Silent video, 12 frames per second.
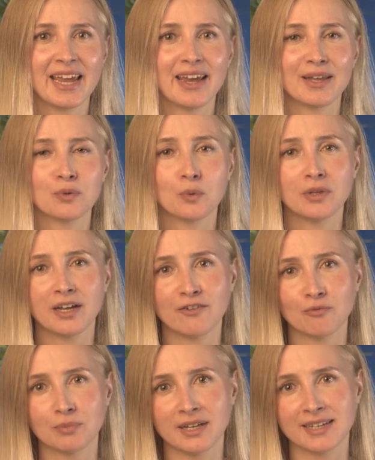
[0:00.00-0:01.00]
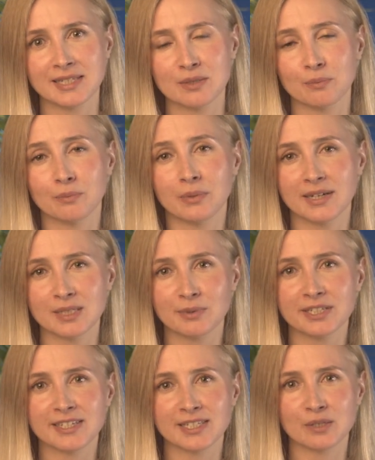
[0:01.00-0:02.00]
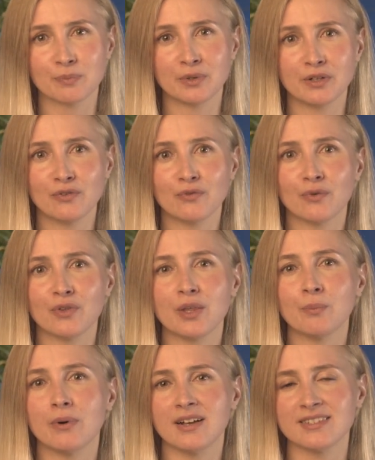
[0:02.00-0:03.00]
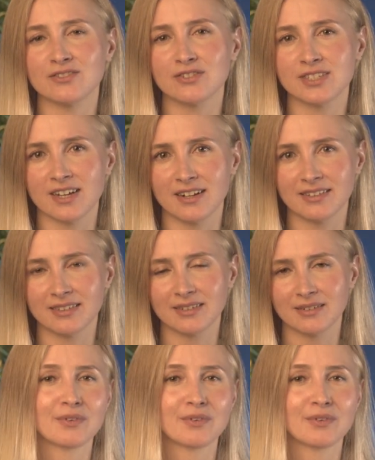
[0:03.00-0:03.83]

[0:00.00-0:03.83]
and would have plus past participle for the past result.